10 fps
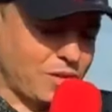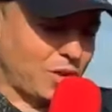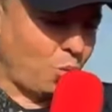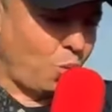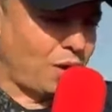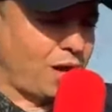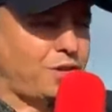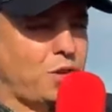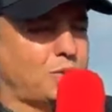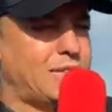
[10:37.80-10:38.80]
that want to
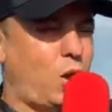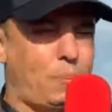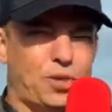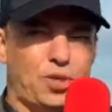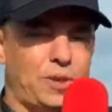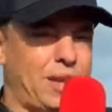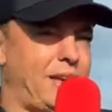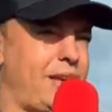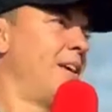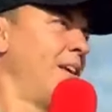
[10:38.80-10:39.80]
use that
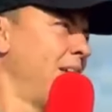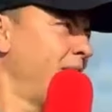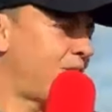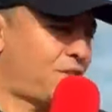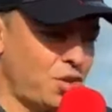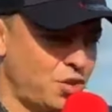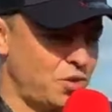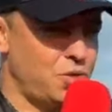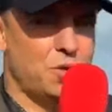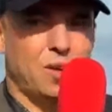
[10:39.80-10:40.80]
opportunity
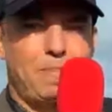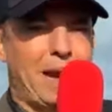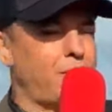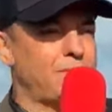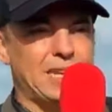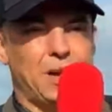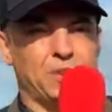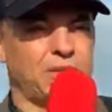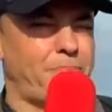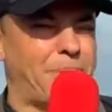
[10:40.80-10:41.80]
to pat
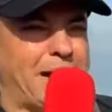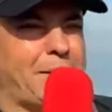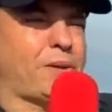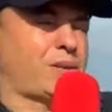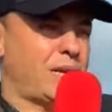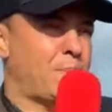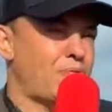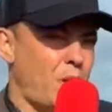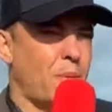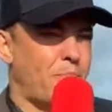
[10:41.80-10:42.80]
themselves on the back because they're
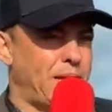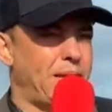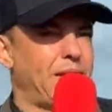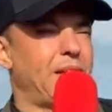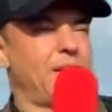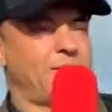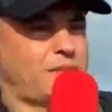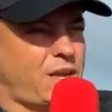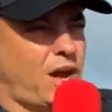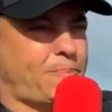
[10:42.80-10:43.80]
probably the
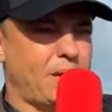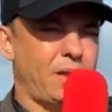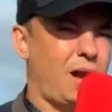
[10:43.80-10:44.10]
type in